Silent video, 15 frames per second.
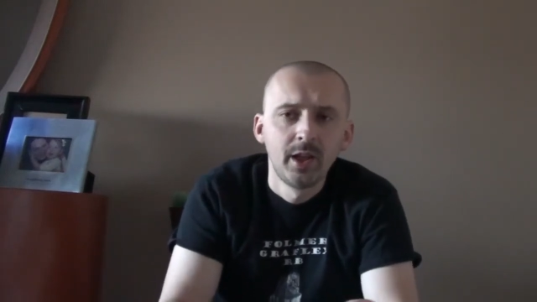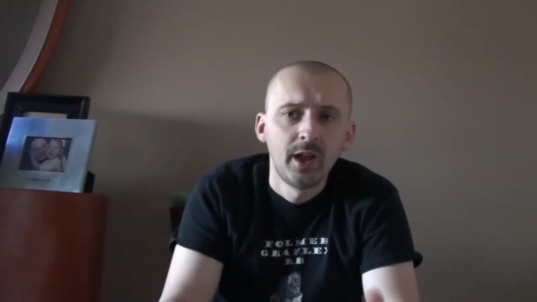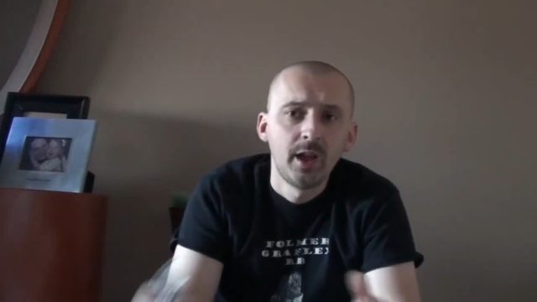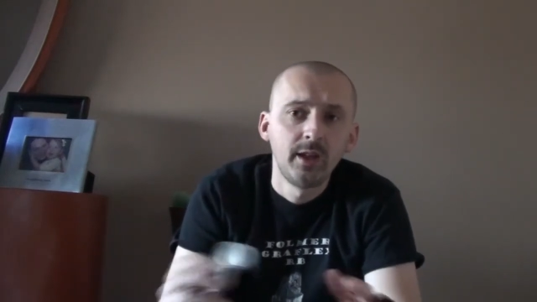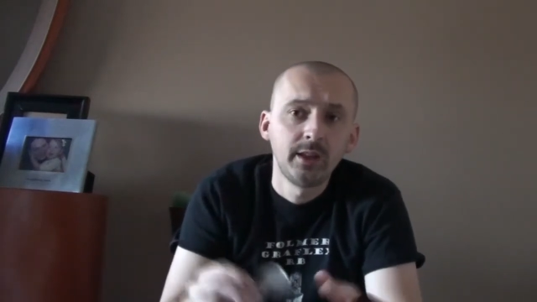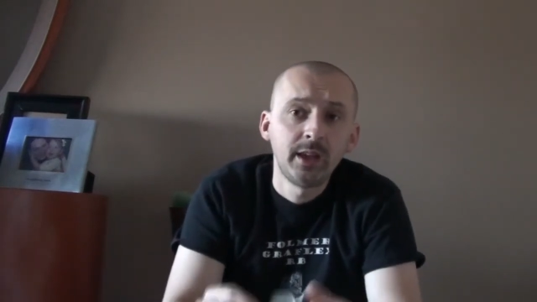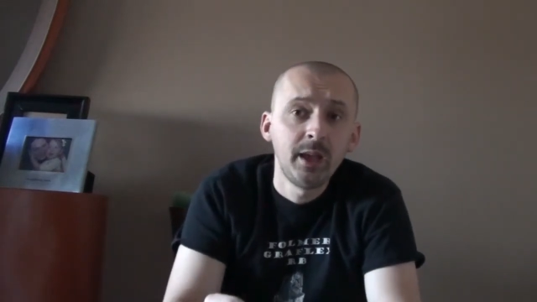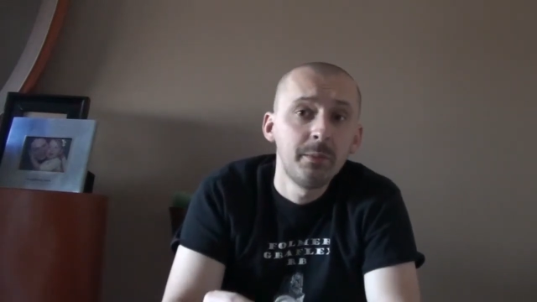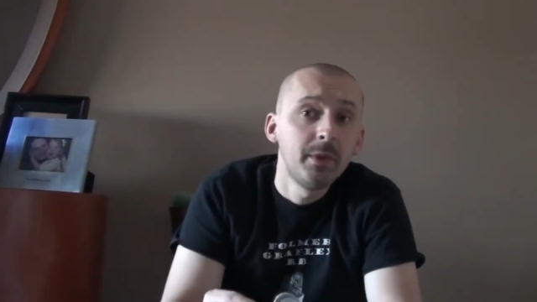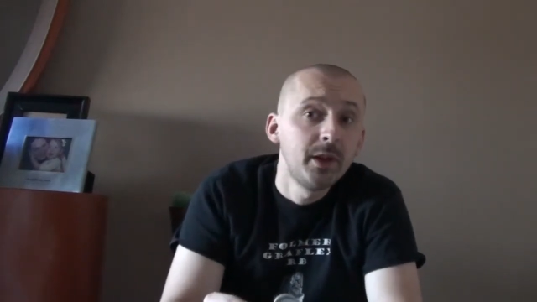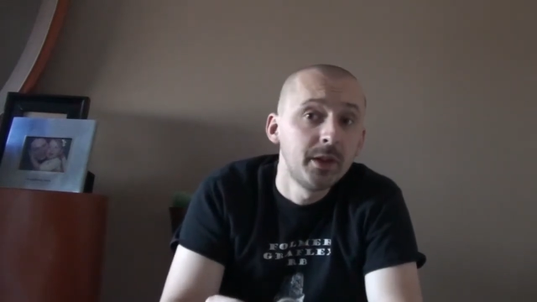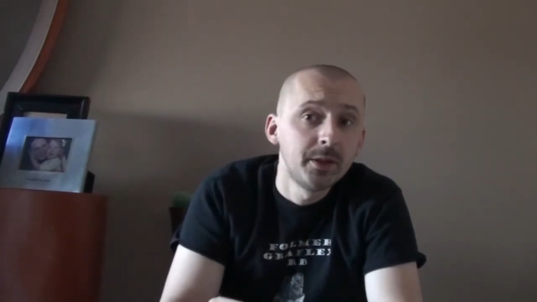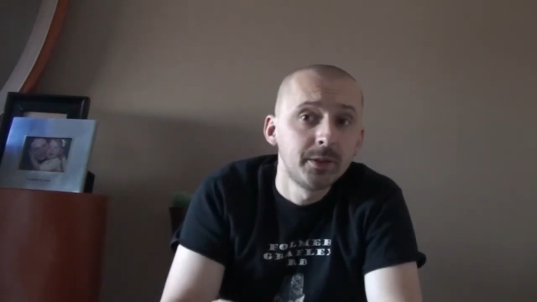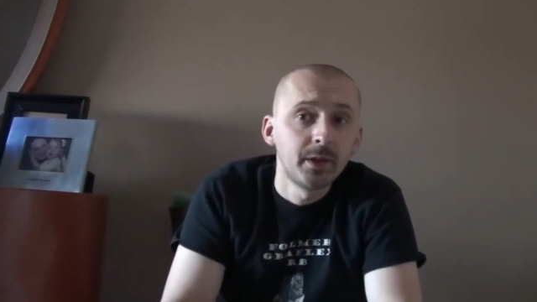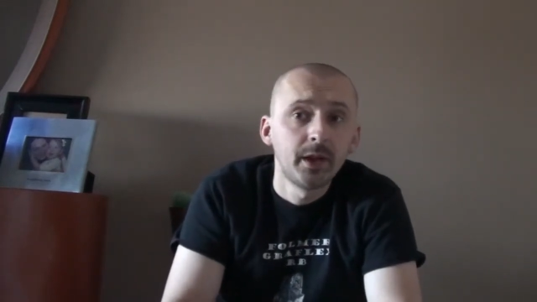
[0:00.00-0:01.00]
And it came
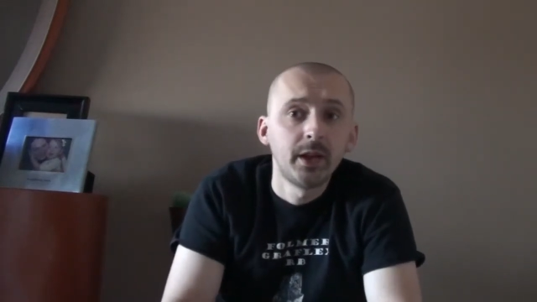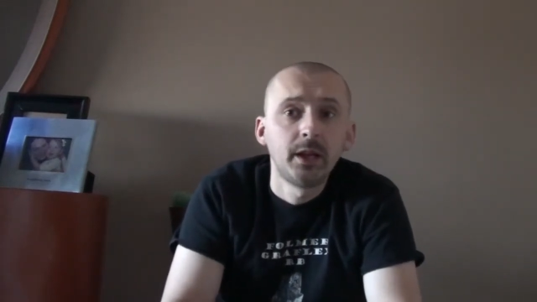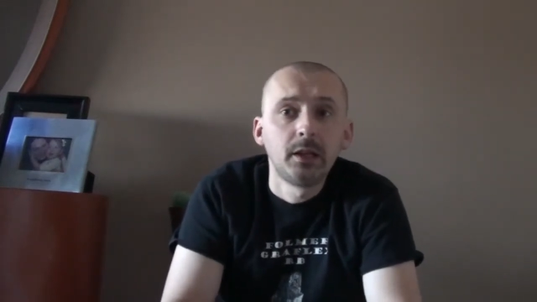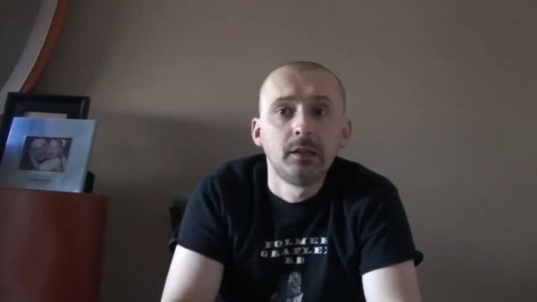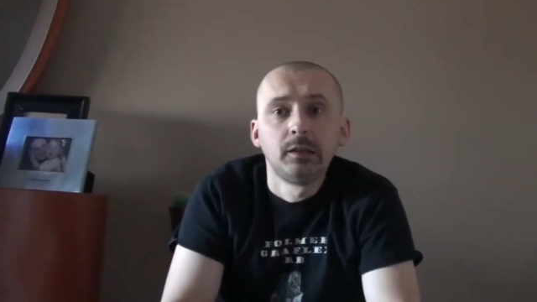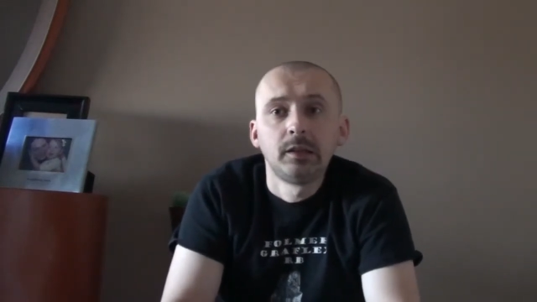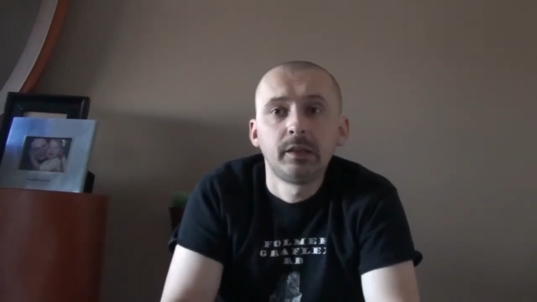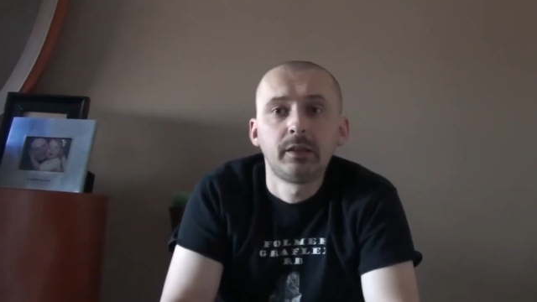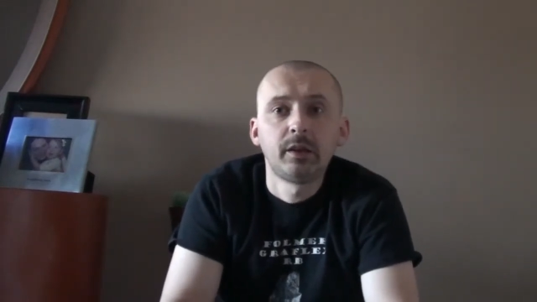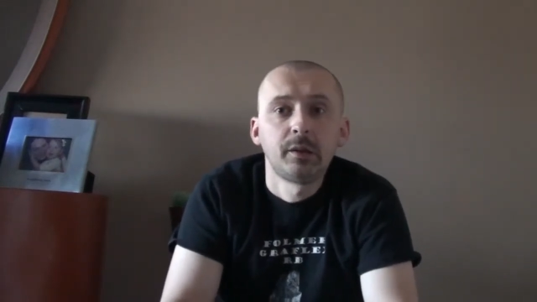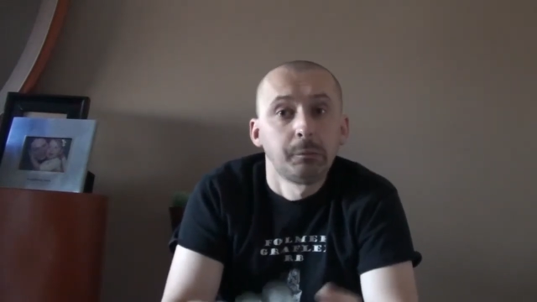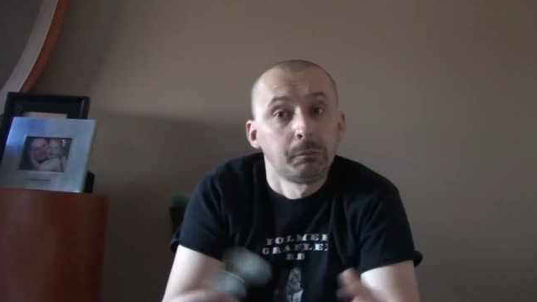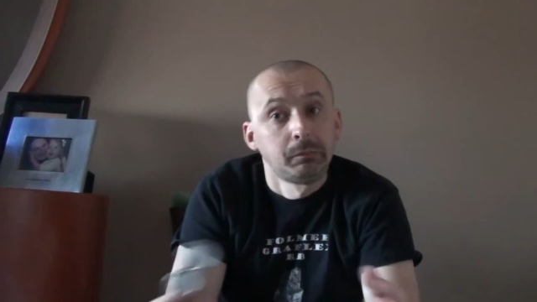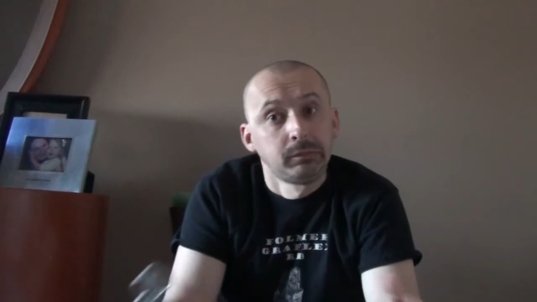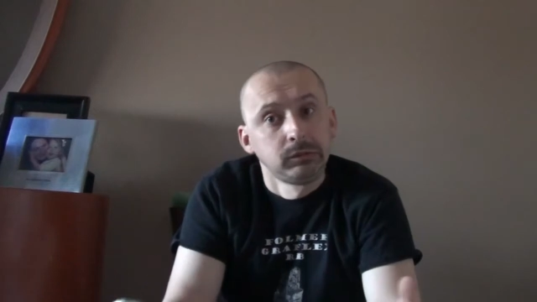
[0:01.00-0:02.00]
in and I
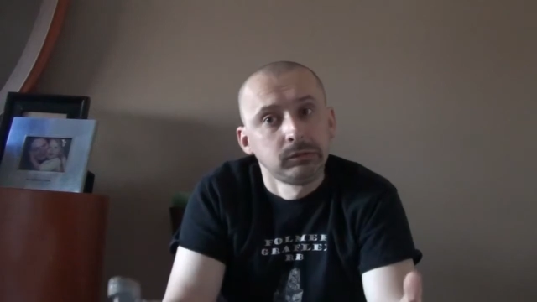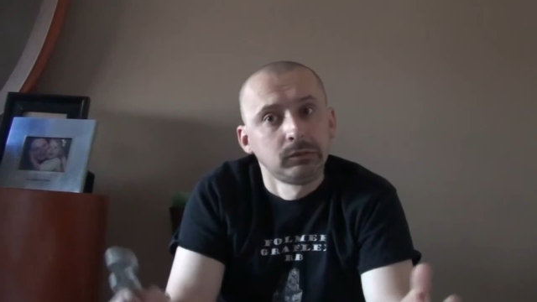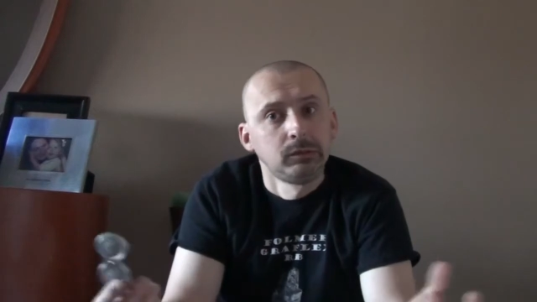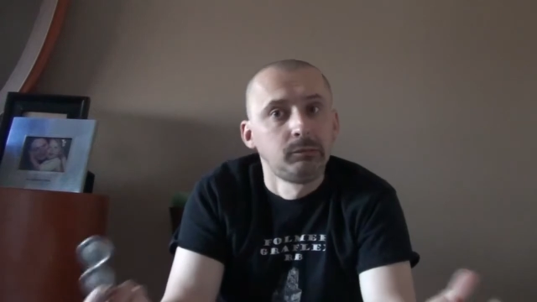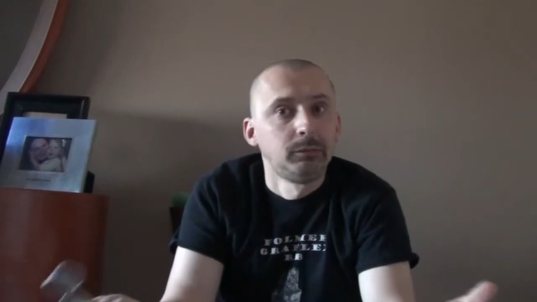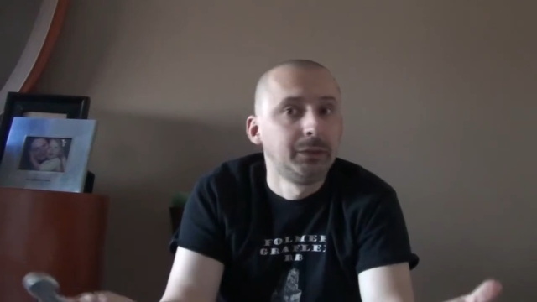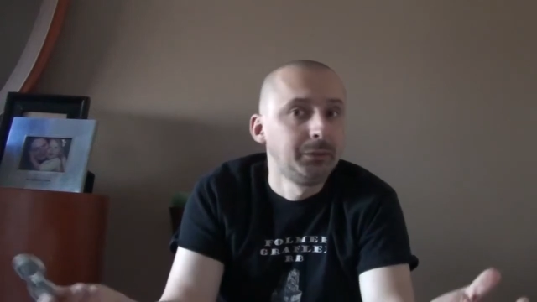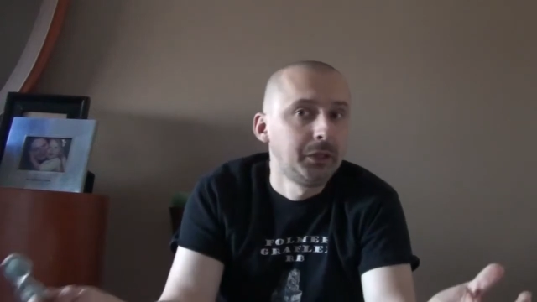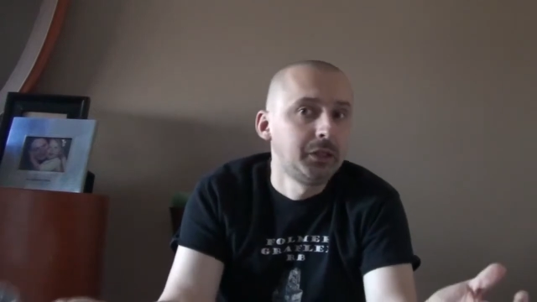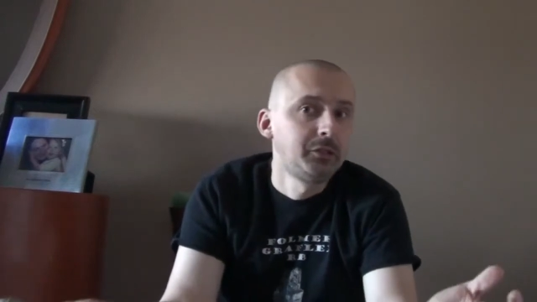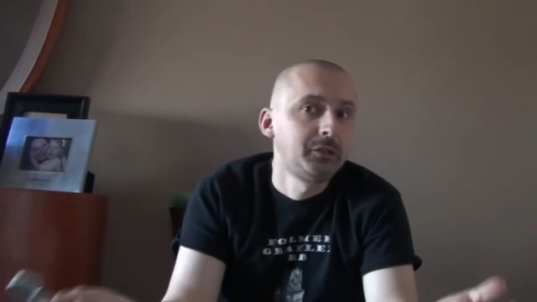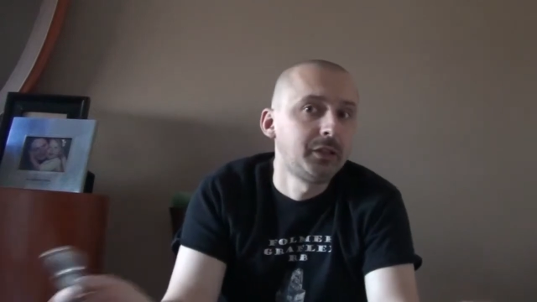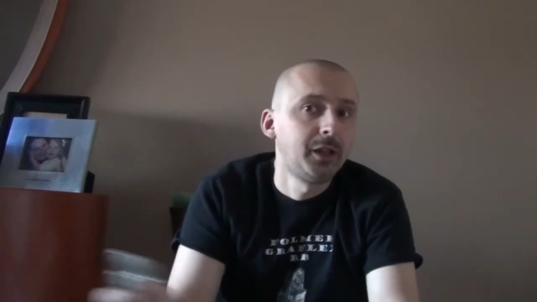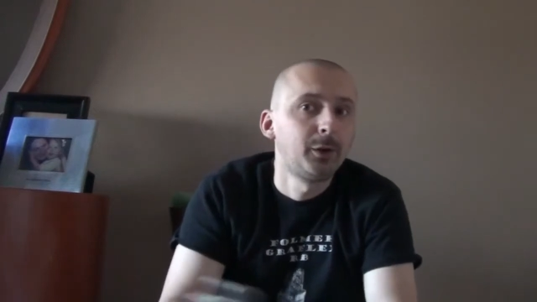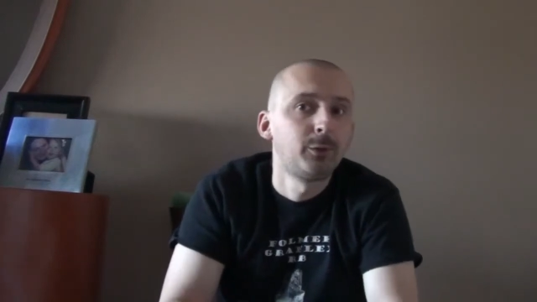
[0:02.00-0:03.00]
thought maybe I
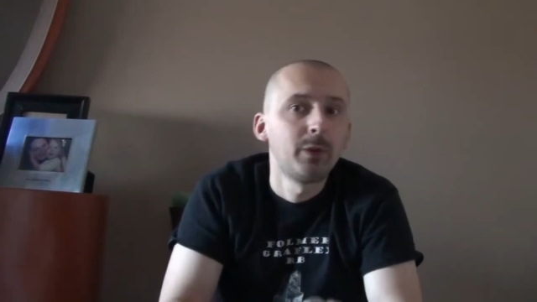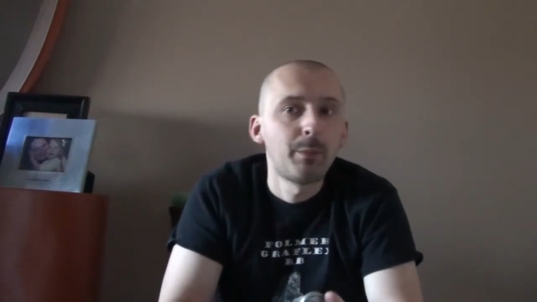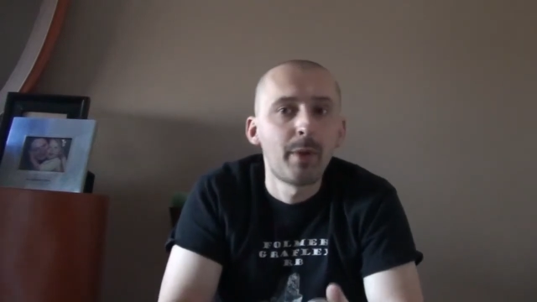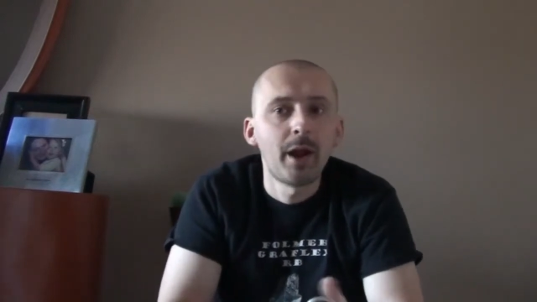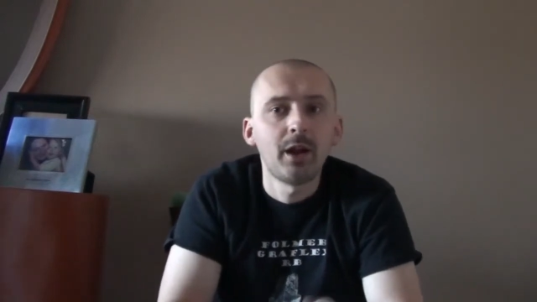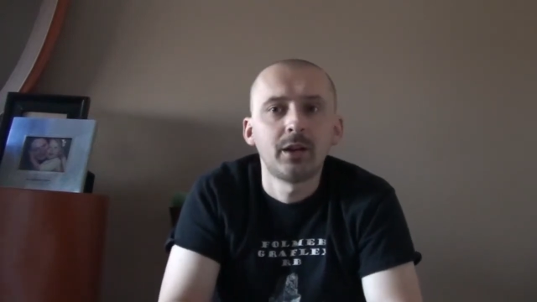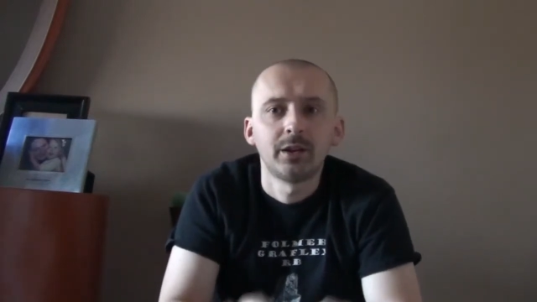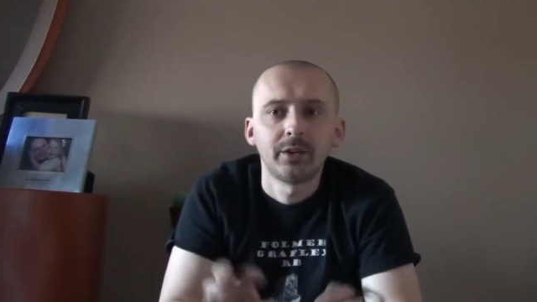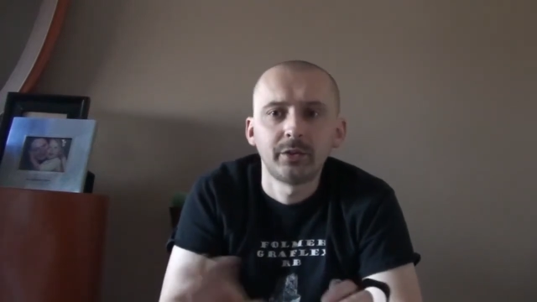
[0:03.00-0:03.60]
should get it repaired.